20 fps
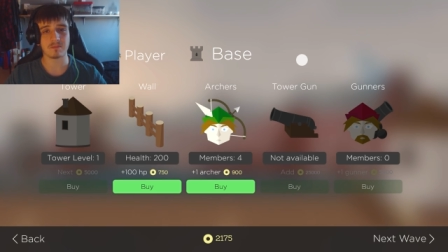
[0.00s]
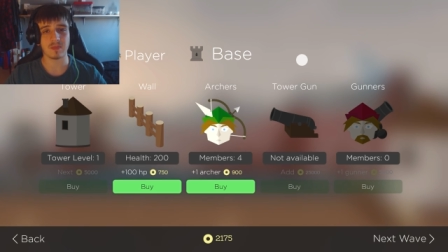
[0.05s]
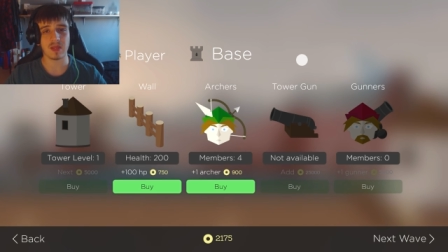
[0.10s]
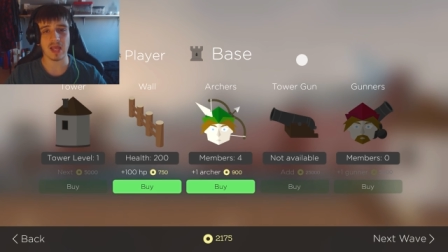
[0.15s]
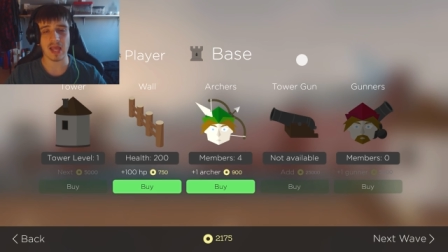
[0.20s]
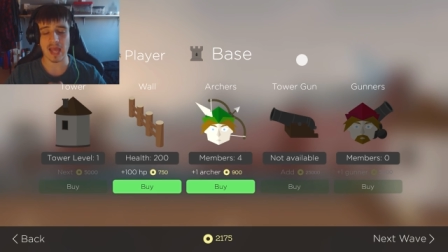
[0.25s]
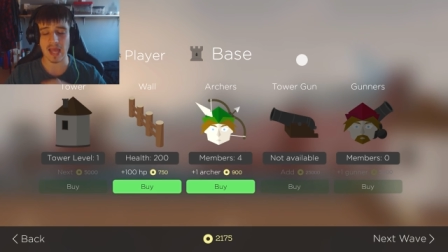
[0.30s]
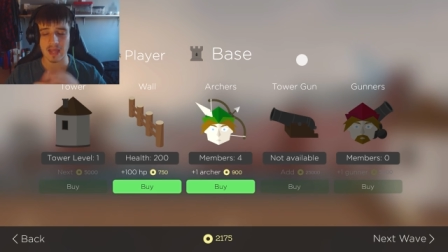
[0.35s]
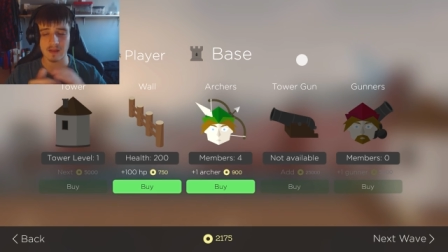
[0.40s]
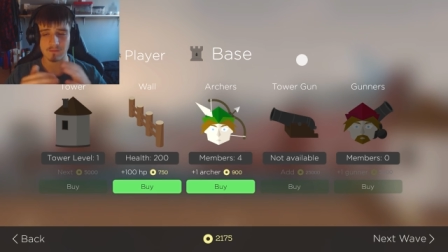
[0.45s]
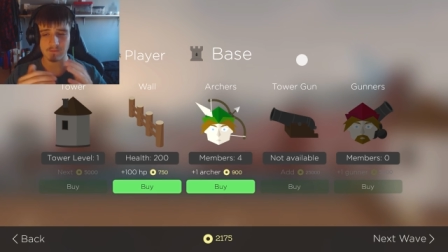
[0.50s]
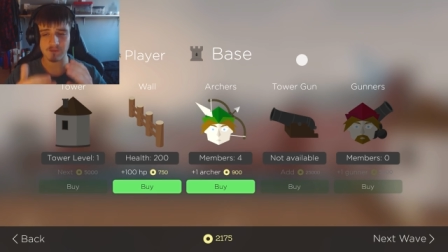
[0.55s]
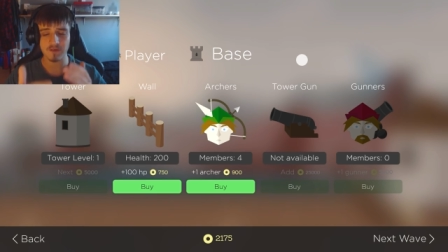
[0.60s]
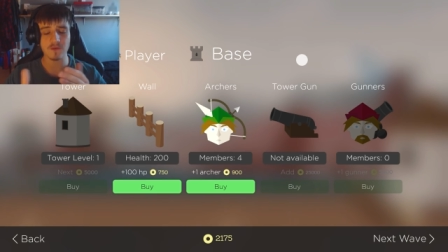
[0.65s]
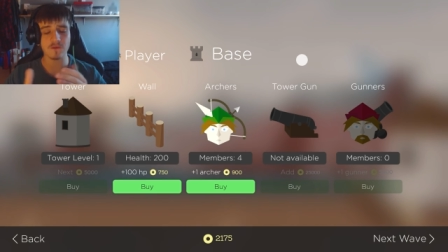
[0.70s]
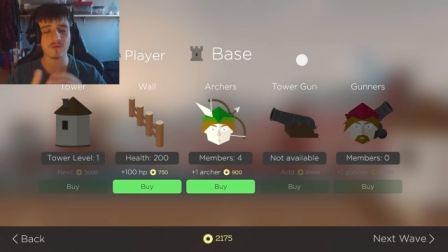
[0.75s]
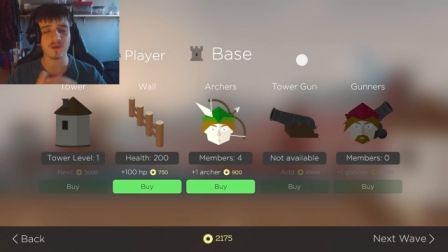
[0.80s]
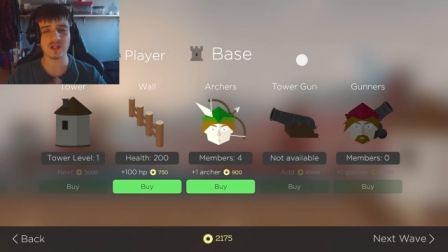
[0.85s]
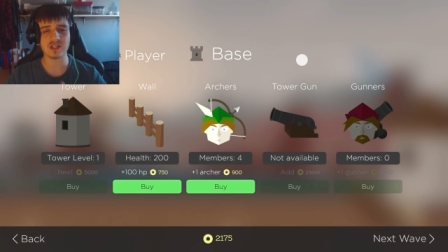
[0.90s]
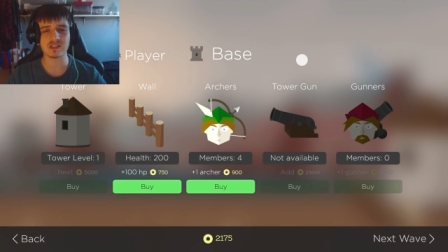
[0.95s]
And feel
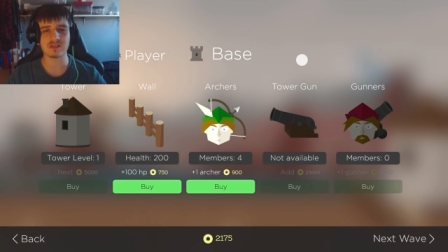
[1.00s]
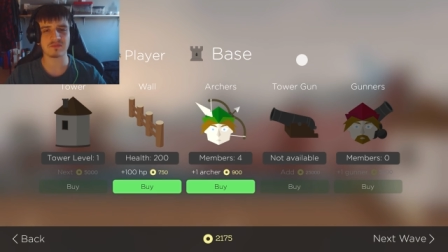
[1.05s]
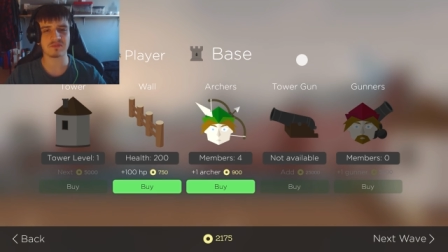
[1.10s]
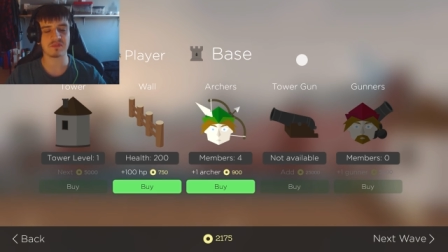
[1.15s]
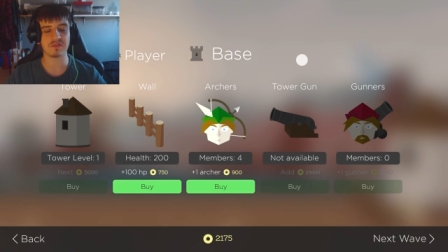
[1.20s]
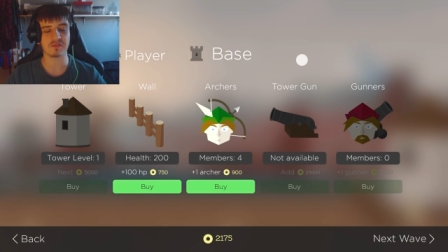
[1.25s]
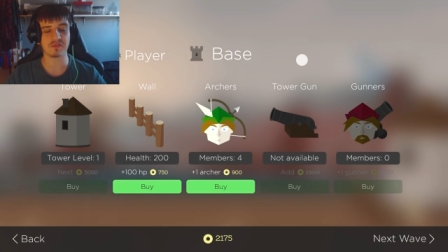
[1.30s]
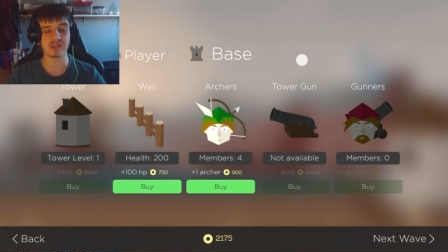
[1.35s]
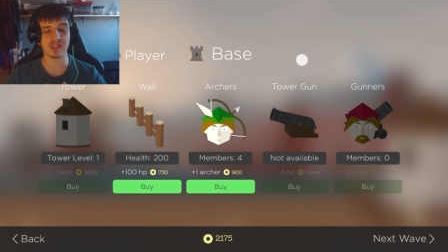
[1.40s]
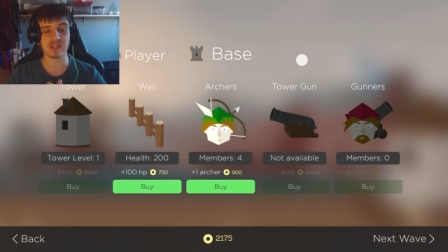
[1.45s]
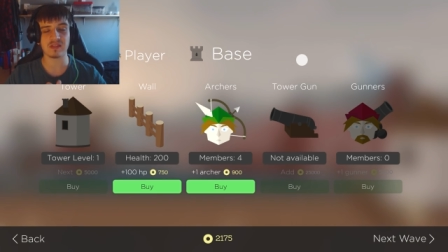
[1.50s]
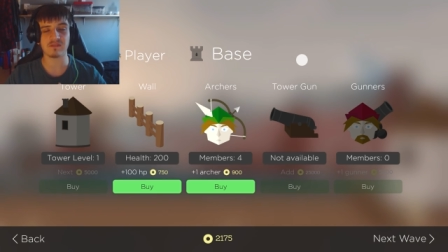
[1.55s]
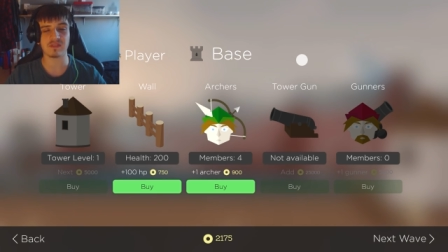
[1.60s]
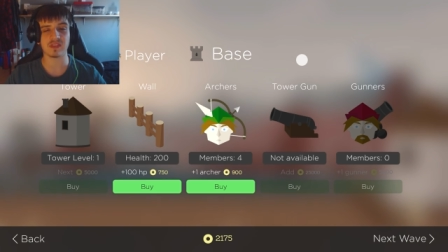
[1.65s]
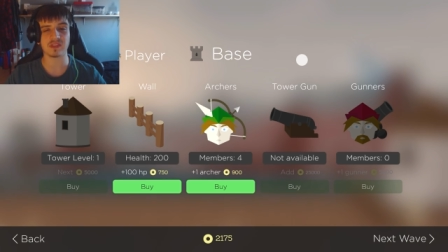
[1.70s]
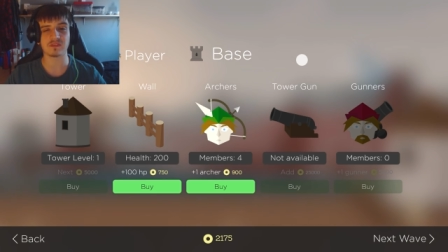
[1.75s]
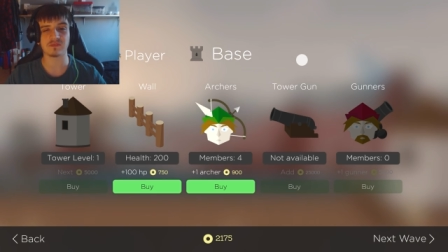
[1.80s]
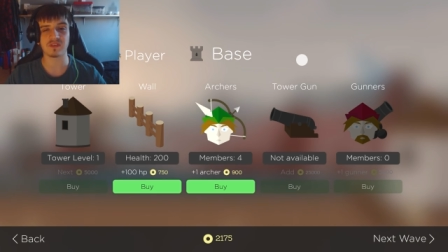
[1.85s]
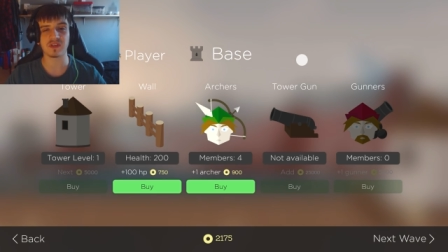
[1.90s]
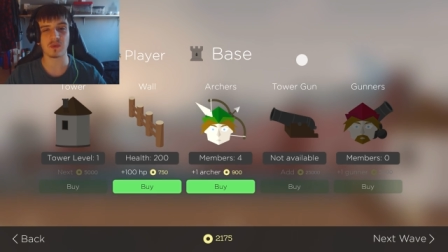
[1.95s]
free to leave
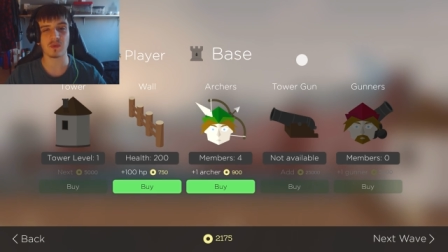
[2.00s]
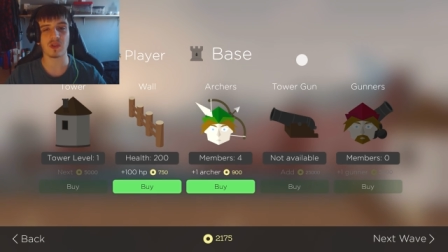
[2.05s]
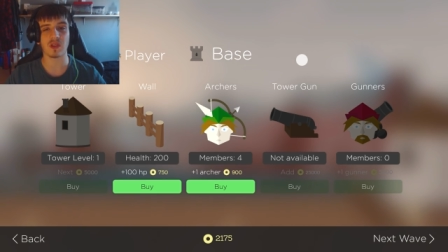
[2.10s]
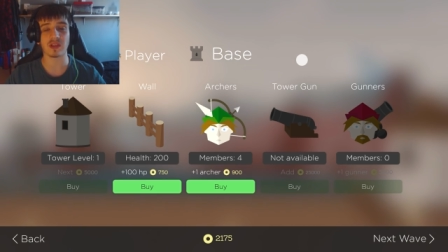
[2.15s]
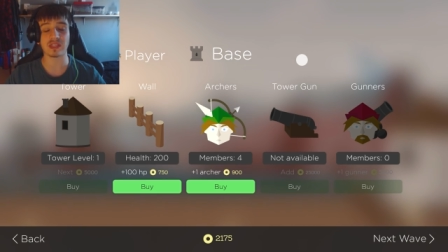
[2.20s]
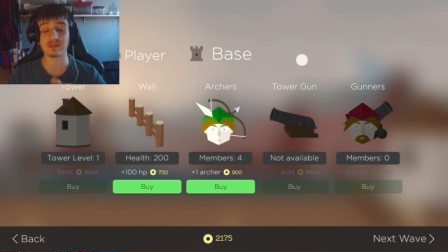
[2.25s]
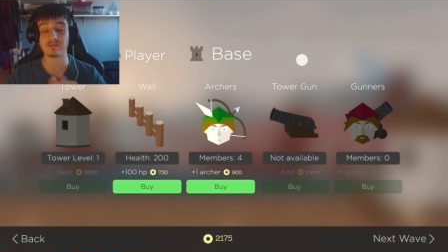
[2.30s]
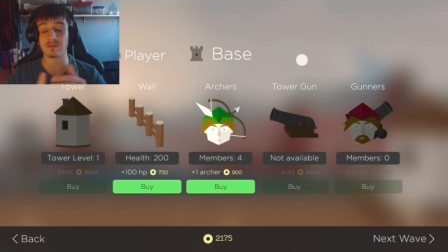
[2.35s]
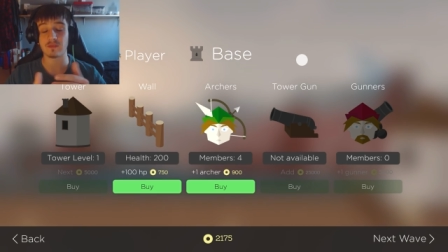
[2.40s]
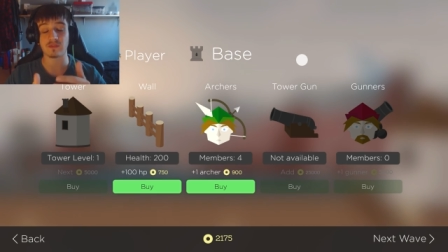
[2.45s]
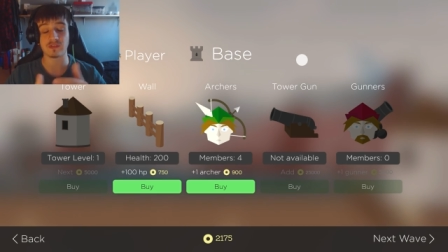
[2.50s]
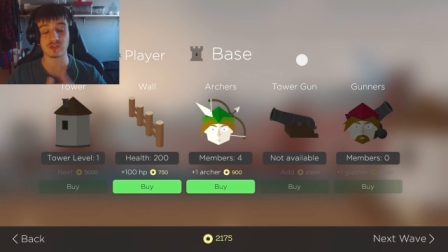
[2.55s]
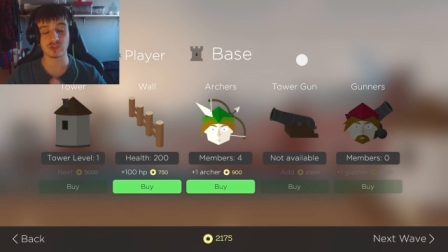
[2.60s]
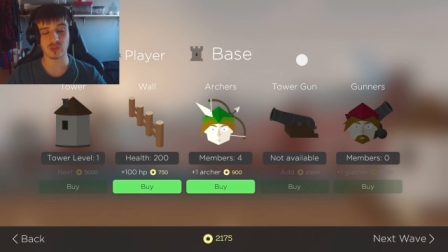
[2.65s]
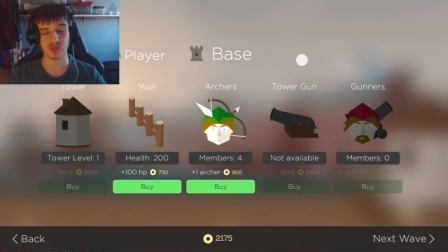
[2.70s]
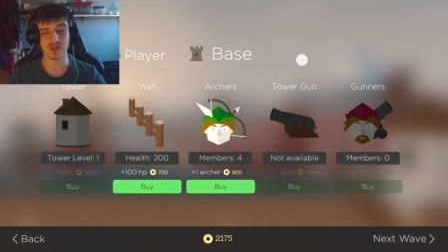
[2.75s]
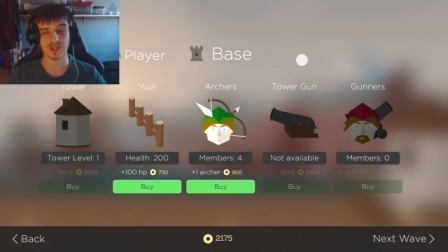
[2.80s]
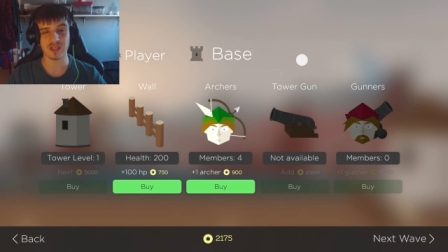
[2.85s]
this video a like if you've enjoyed it.